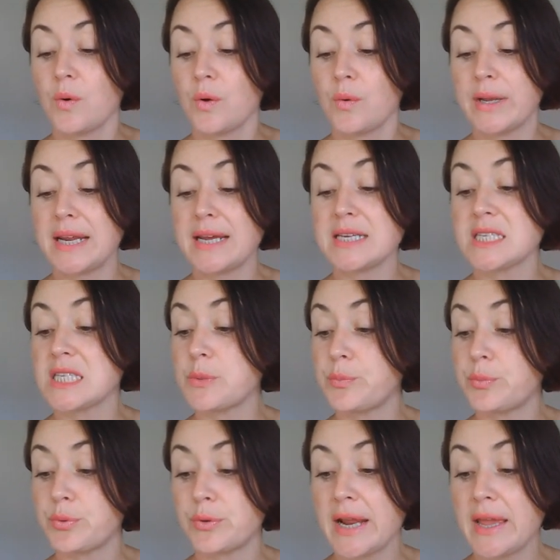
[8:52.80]
When I
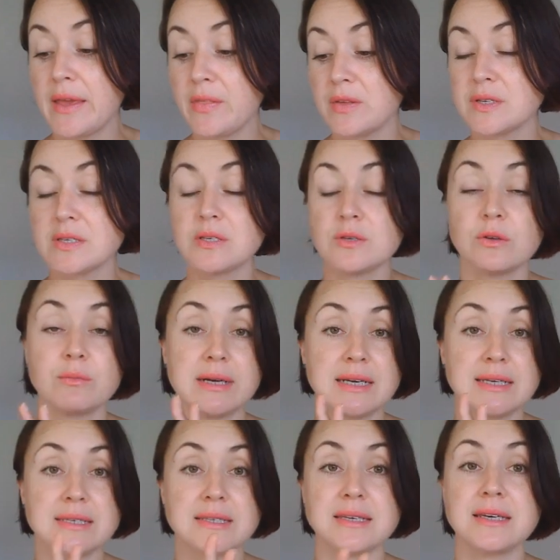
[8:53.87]
spray this on my
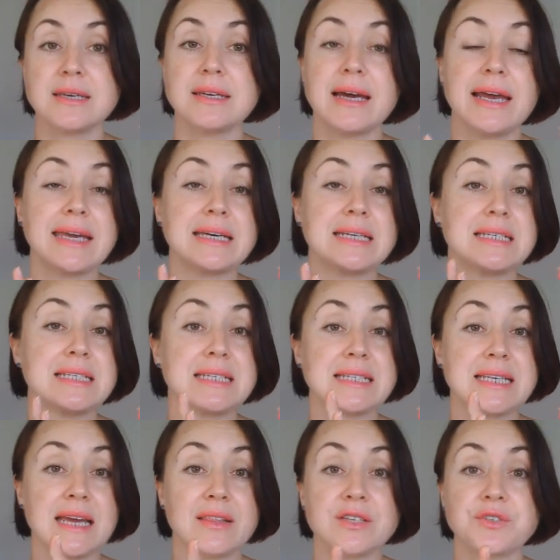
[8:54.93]
skin, I can
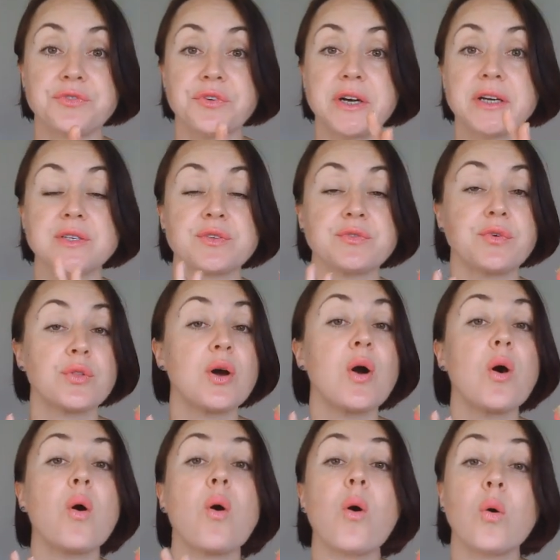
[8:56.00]
detect this fragrance for the
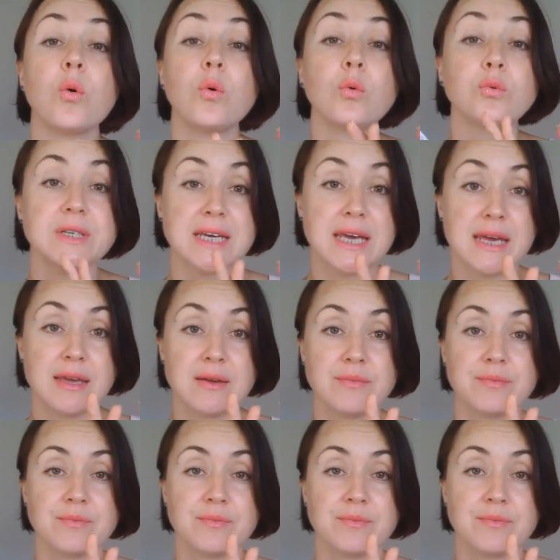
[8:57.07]
whole day.